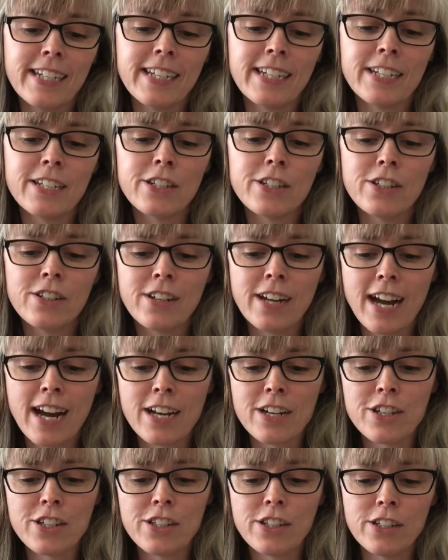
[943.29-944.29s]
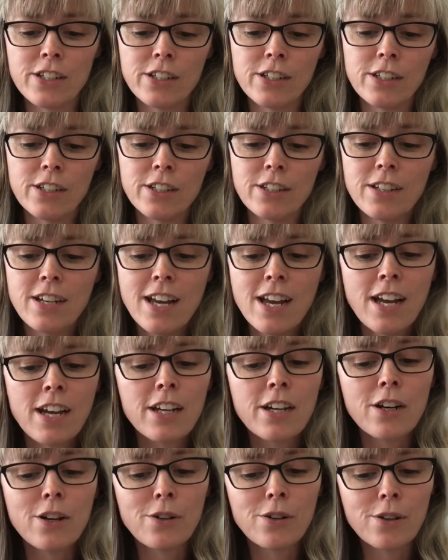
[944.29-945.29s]
International
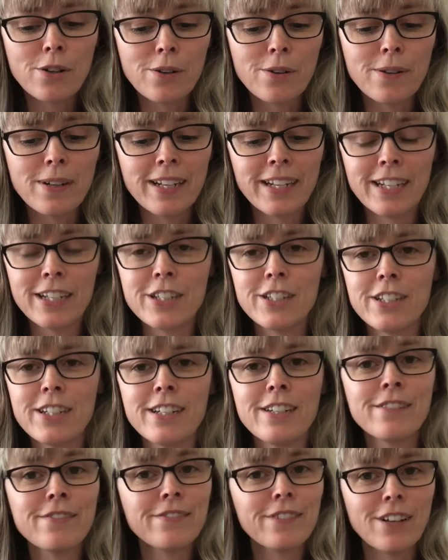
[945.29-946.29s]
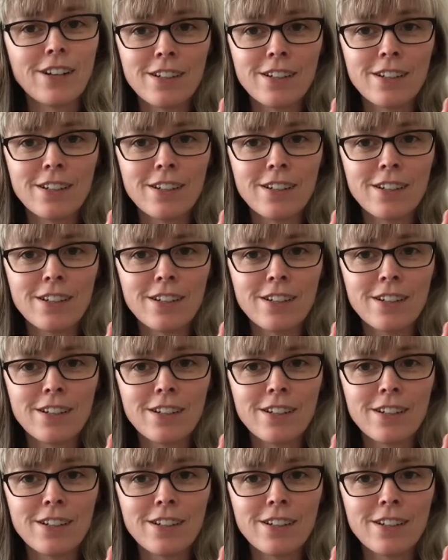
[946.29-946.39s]
Cocoa Initiative,